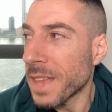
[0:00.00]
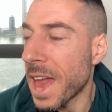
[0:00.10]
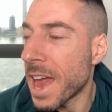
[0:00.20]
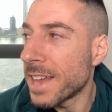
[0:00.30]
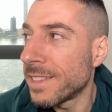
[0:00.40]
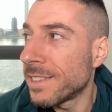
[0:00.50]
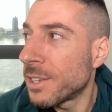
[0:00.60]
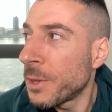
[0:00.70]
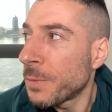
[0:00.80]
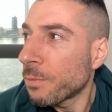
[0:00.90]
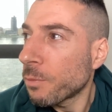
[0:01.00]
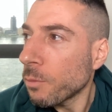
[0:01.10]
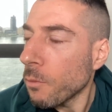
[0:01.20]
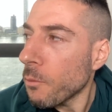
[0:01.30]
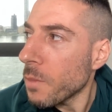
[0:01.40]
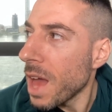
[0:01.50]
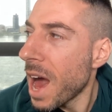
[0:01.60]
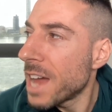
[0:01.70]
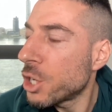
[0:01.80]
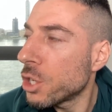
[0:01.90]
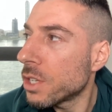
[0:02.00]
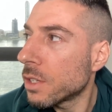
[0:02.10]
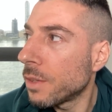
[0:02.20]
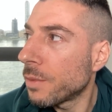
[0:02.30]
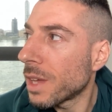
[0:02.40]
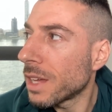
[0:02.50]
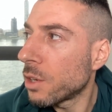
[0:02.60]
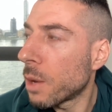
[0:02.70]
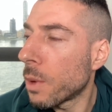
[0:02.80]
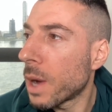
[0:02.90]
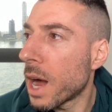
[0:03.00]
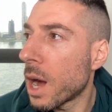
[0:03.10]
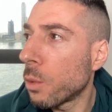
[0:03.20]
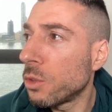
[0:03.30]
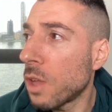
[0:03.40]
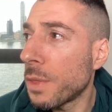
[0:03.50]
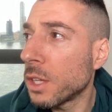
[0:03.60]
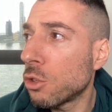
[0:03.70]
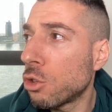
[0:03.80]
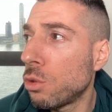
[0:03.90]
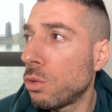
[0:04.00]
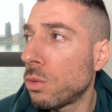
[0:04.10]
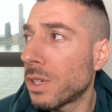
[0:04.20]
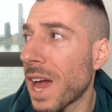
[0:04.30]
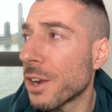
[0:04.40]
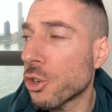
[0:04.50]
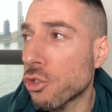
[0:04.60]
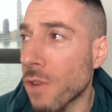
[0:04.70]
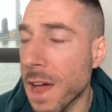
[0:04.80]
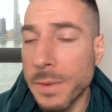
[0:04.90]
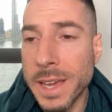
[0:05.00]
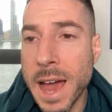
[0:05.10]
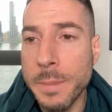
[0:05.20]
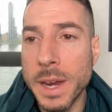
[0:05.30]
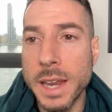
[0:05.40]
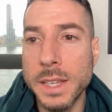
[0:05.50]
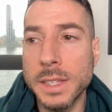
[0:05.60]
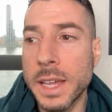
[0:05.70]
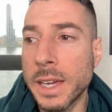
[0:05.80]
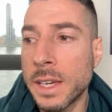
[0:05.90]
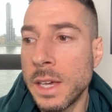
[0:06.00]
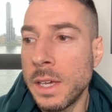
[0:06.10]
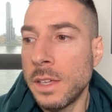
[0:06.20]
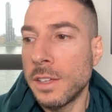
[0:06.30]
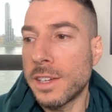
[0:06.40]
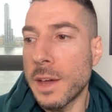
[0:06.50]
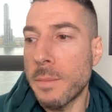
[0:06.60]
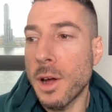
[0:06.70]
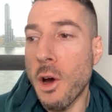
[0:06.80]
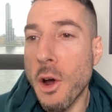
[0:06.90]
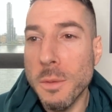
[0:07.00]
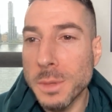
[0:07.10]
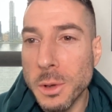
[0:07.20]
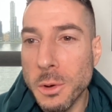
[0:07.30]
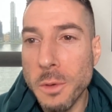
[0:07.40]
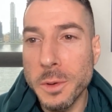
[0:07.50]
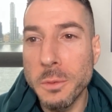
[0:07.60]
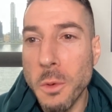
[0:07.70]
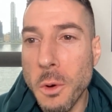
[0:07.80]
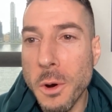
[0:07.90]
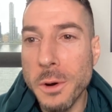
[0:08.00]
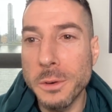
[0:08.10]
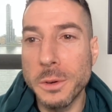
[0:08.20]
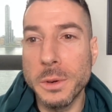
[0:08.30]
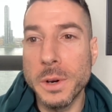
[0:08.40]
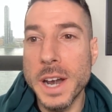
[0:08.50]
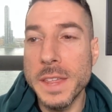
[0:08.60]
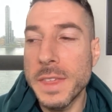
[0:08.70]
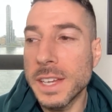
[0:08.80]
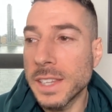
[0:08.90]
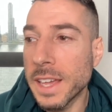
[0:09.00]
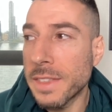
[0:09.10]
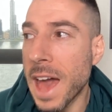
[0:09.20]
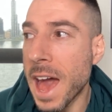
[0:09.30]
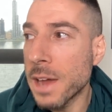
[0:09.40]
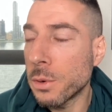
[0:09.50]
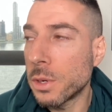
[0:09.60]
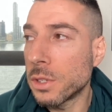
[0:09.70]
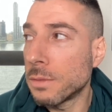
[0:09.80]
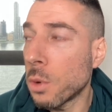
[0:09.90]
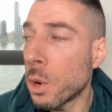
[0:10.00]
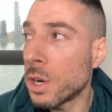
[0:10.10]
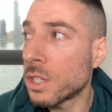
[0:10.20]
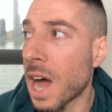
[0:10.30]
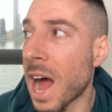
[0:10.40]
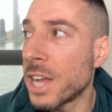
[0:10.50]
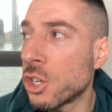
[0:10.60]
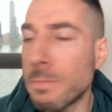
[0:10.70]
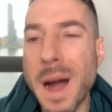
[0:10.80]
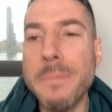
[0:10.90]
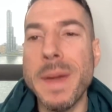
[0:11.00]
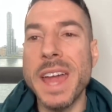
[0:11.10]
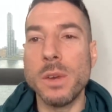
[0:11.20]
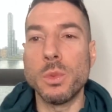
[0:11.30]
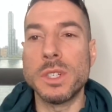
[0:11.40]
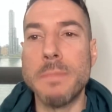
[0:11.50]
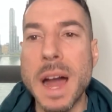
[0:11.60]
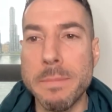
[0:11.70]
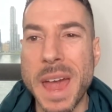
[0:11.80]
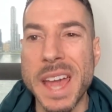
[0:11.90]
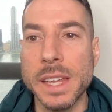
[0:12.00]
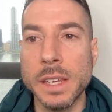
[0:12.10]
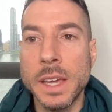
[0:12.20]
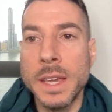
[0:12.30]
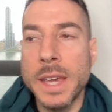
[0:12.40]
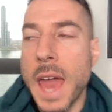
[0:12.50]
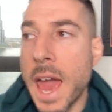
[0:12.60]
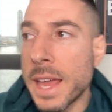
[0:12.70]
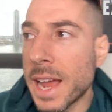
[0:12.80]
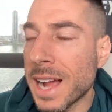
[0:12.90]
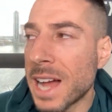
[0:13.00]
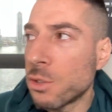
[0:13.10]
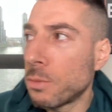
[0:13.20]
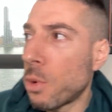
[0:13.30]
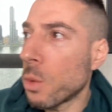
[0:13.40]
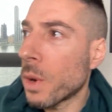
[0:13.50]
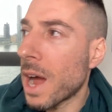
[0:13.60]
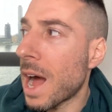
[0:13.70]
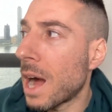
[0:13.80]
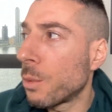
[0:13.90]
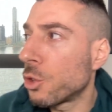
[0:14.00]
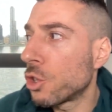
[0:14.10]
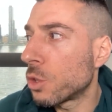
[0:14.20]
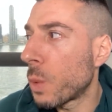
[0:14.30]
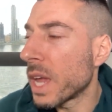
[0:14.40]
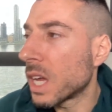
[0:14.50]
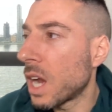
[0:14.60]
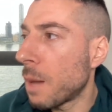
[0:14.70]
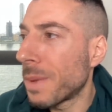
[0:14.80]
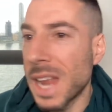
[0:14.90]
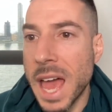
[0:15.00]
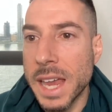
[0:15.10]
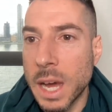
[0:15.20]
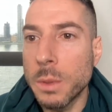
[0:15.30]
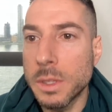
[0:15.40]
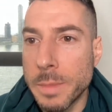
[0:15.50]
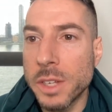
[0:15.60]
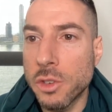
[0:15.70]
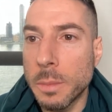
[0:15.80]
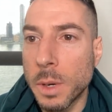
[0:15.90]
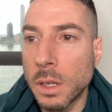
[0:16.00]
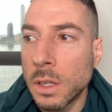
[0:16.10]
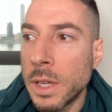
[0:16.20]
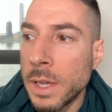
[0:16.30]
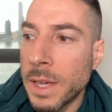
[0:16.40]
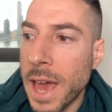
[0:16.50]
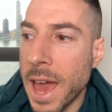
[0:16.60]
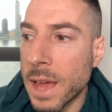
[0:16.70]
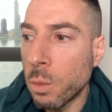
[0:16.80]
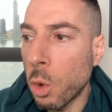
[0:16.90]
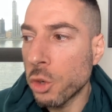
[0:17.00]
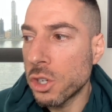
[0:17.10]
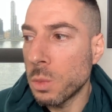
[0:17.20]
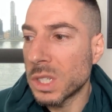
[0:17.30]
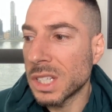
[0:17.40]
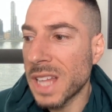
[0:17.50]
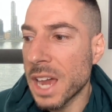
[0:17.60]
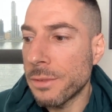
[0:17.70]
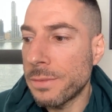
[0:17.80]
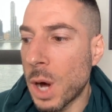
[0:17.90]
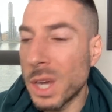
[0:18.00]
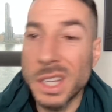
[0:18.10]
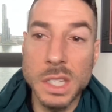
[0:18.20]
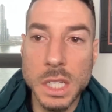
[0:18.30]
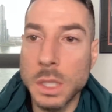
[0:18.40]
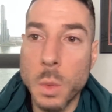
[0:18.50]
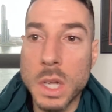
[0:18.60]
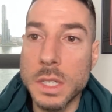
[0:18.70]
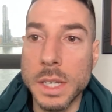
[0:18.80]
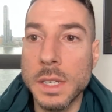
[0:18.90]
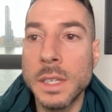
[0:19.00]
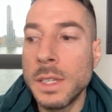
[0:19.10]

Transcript: And I just, you know, nothing too catastrophic happened. I didn't like get my arm blown off in war or anything like that, or divorce. My pain was my pain. And I got to a point where I was just waking up and I was miserable. And Wall Street was a lot of fun until it wasn't.